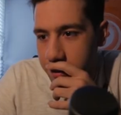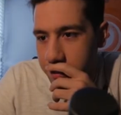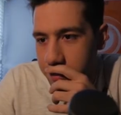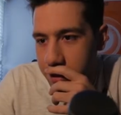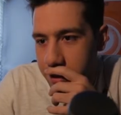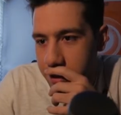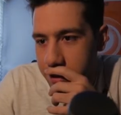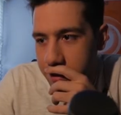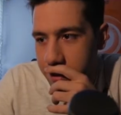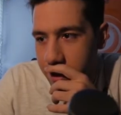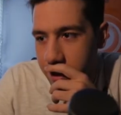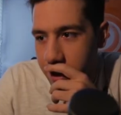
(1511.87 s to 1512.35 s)
a
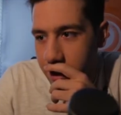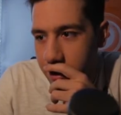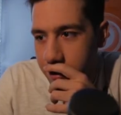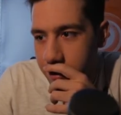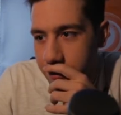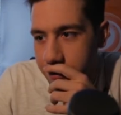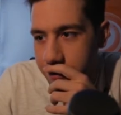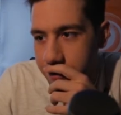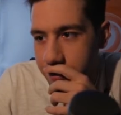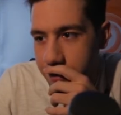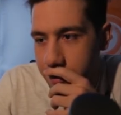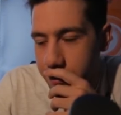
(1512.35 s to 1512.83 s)

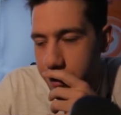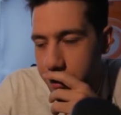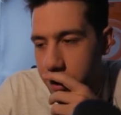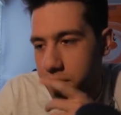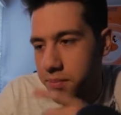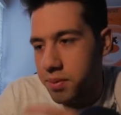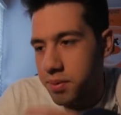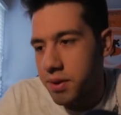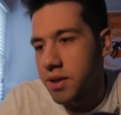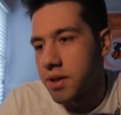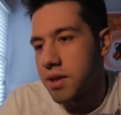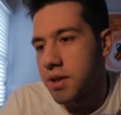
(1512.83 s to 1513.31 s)
must-have, in my
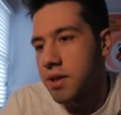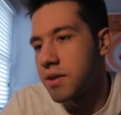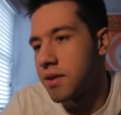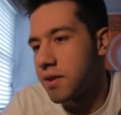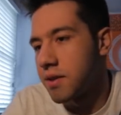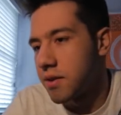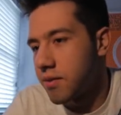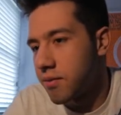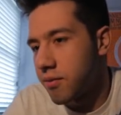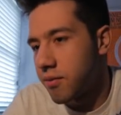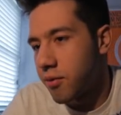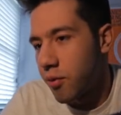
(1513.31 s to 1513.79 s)

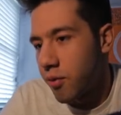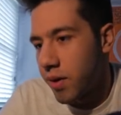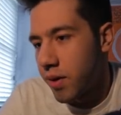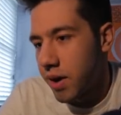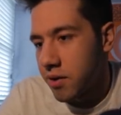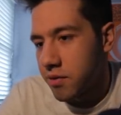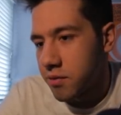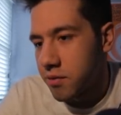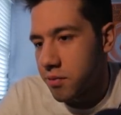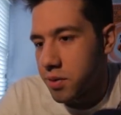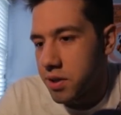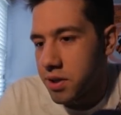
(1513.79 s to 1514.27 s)
opinion, for
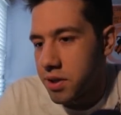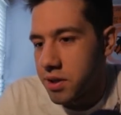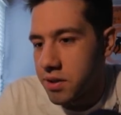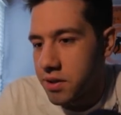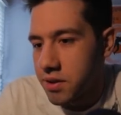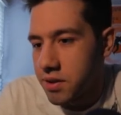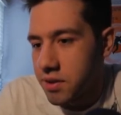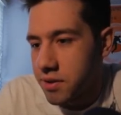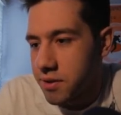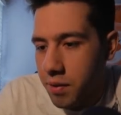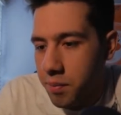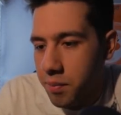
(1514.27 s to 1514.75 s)
round 1.
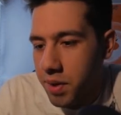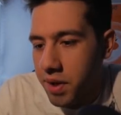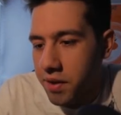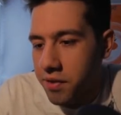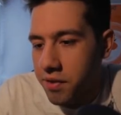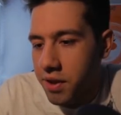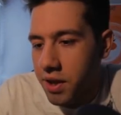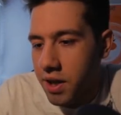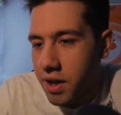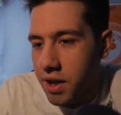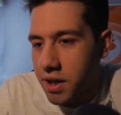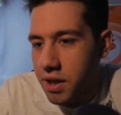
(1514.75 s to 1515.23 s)
But I
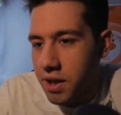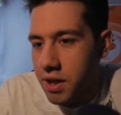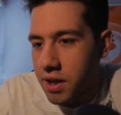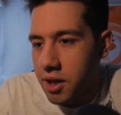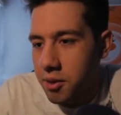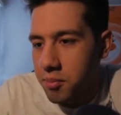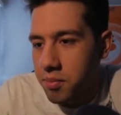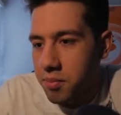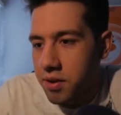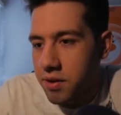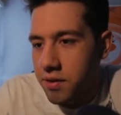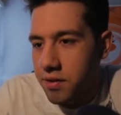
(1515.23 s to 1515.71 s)
think I can
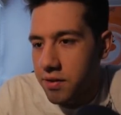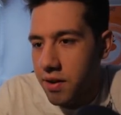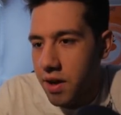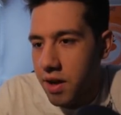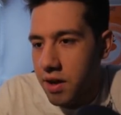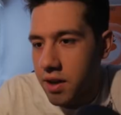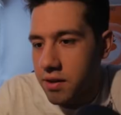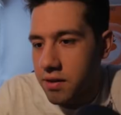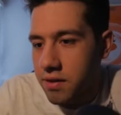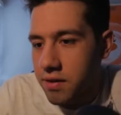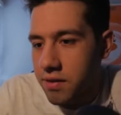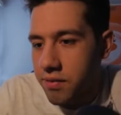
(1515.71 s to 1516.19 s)
keep this
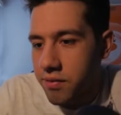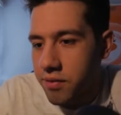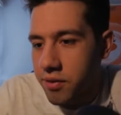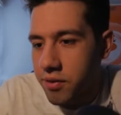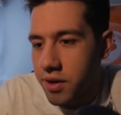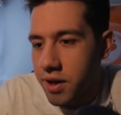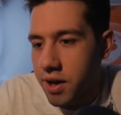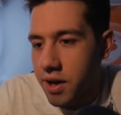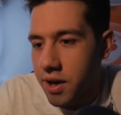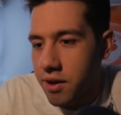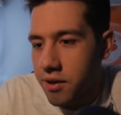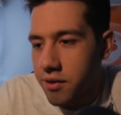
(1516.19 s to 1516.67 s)
hand
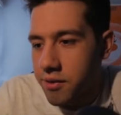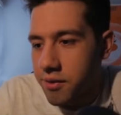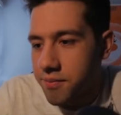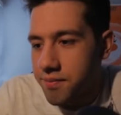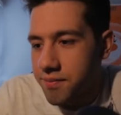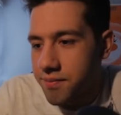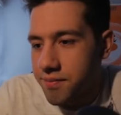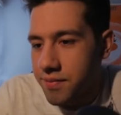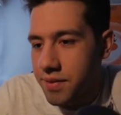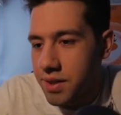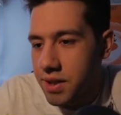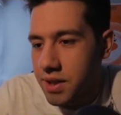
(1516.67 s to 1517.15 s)
for now.
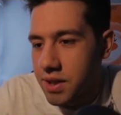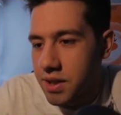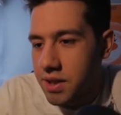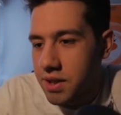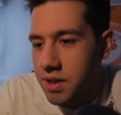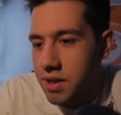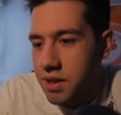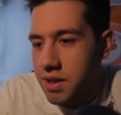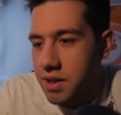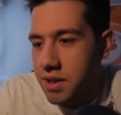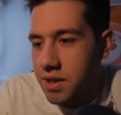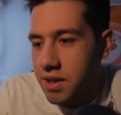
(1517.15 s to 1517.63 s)

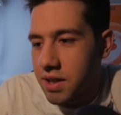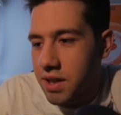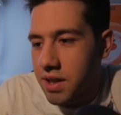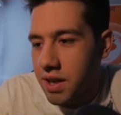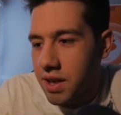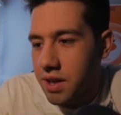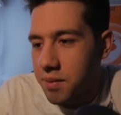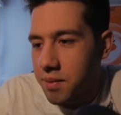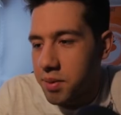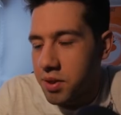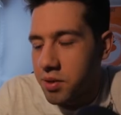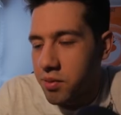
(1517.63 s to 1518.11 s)

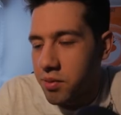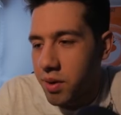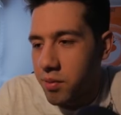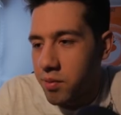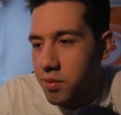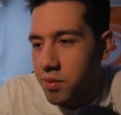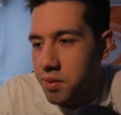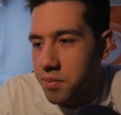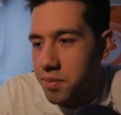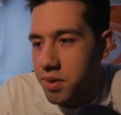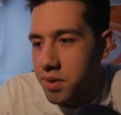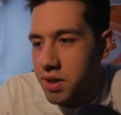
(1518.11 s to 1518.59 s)
But do I
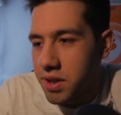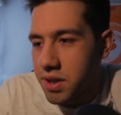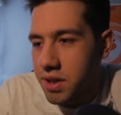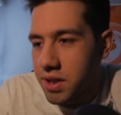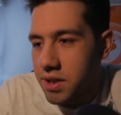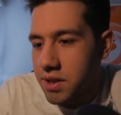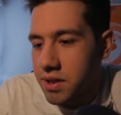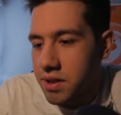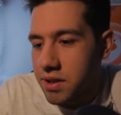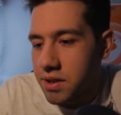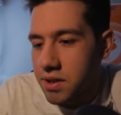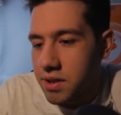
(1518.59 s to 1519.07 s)
want a
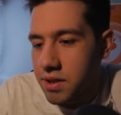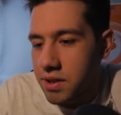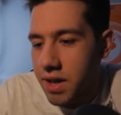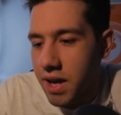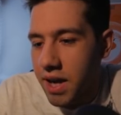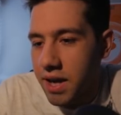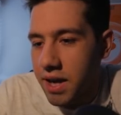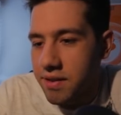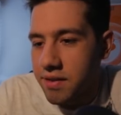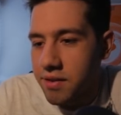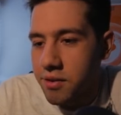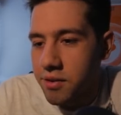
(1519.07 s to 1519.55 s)
mulligan? Nah,
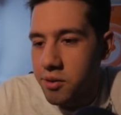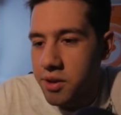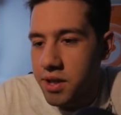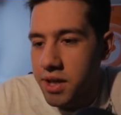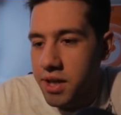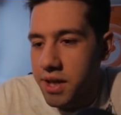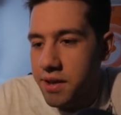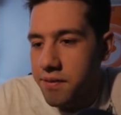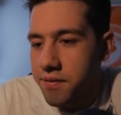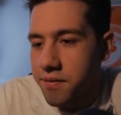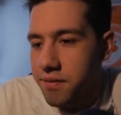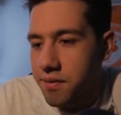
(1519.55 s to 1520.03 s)
it's too
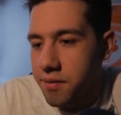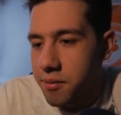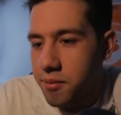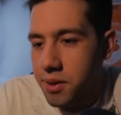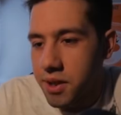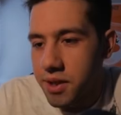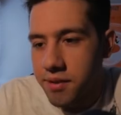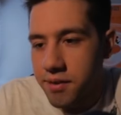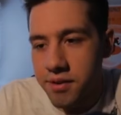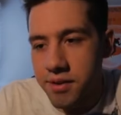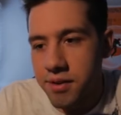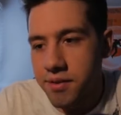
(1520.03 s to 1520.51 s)
late.
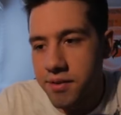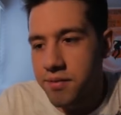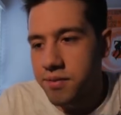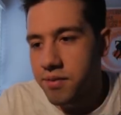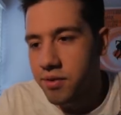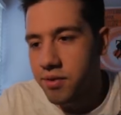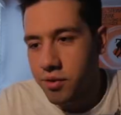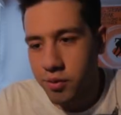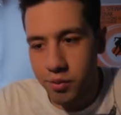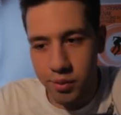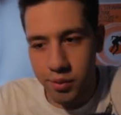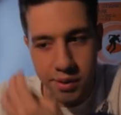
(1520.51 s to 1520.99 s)
Whatever.
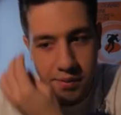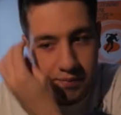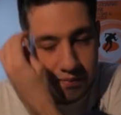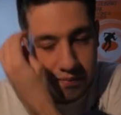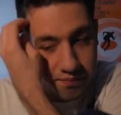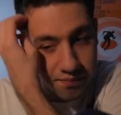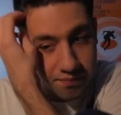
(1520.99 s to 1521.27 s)
Screw it.